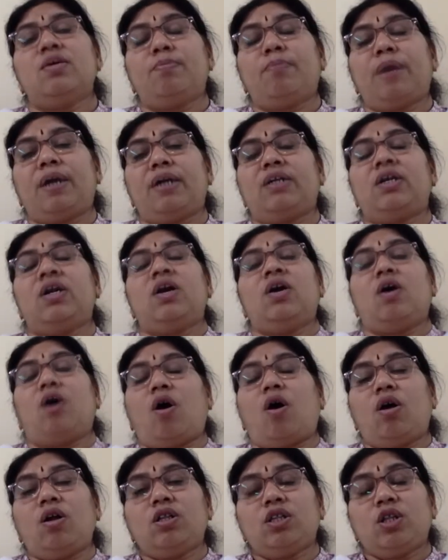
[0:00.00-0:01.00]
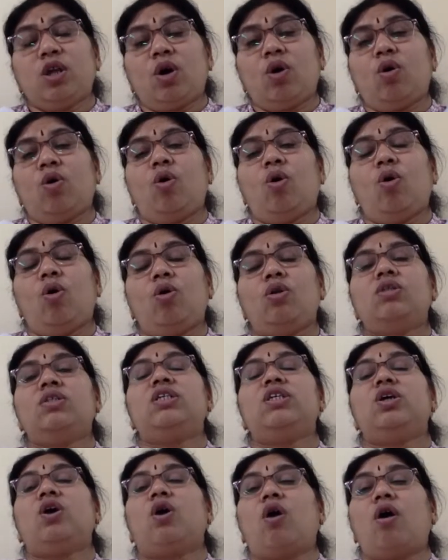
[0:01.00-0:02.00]
But on the whole,
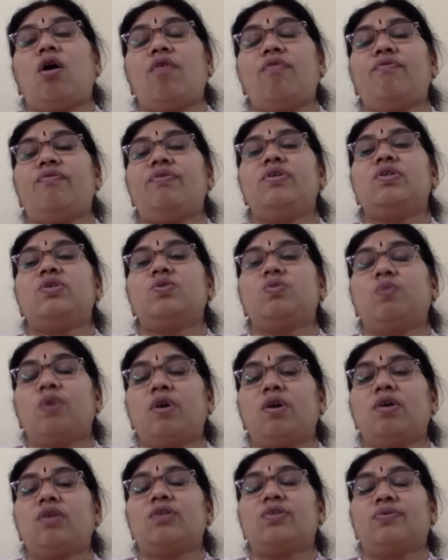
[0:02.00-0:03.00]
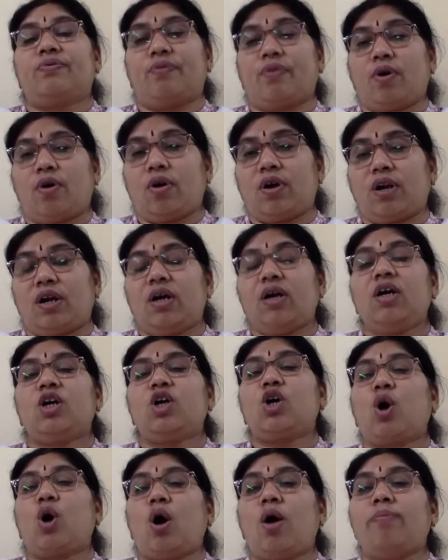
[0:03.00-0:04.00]
the office works for a
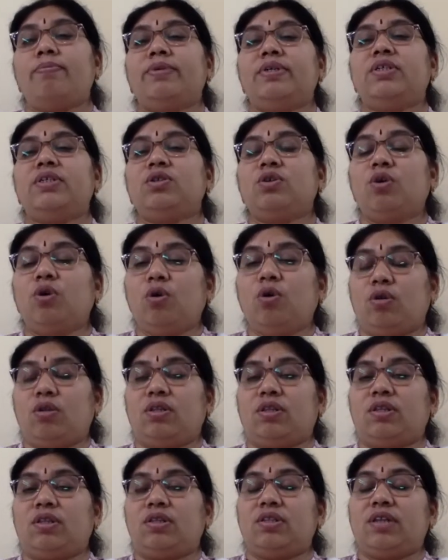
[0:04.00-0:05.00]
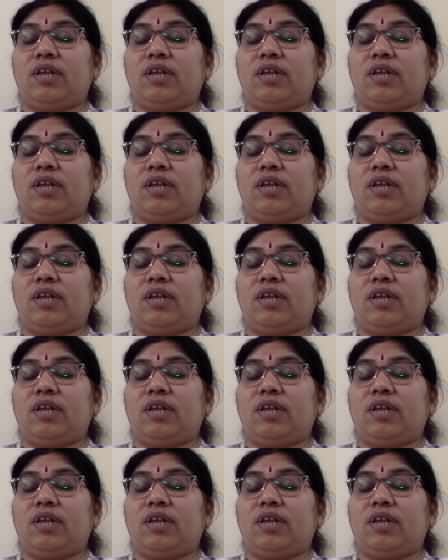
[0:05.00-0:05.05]
common goal.